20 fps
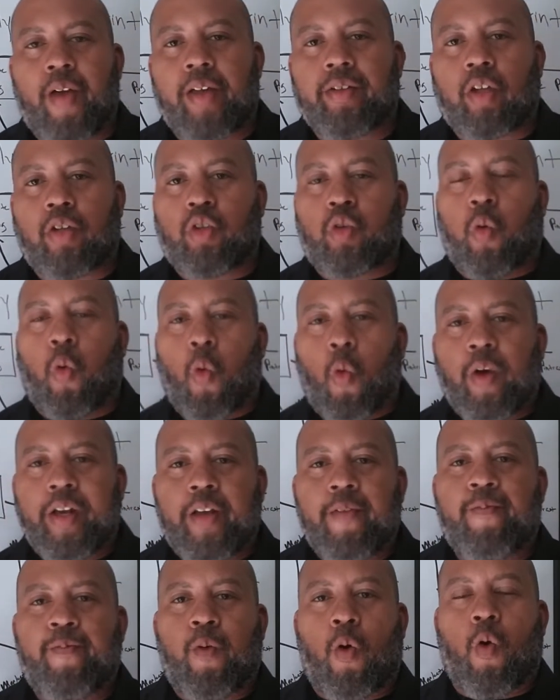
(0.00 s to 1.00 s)
as a
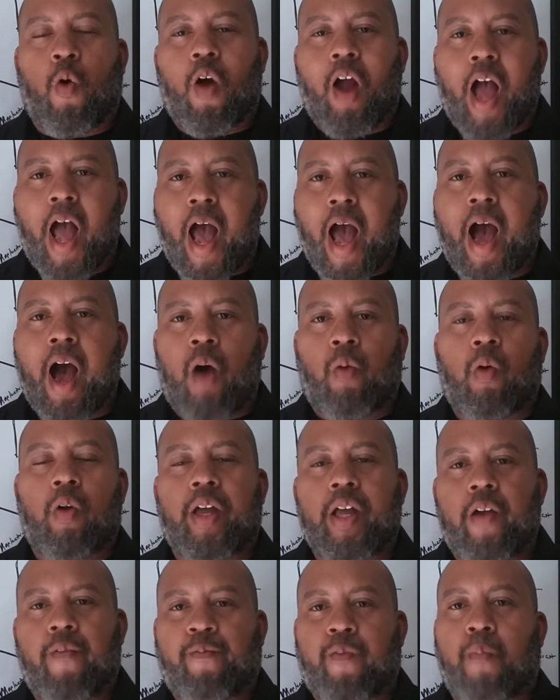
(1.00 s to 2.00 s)

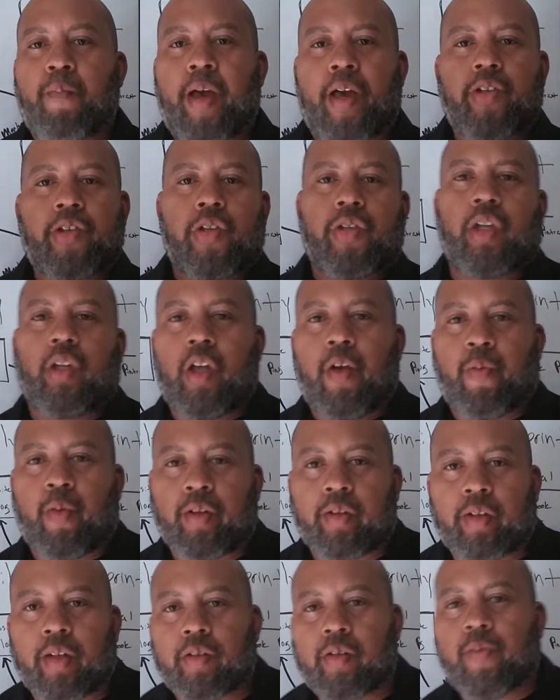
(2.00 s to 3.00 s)
24-hour information
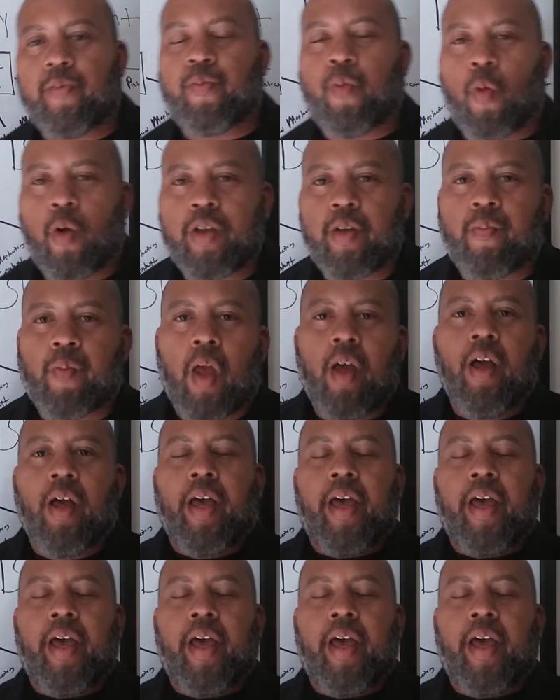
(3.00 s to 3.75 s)
delivery system for you.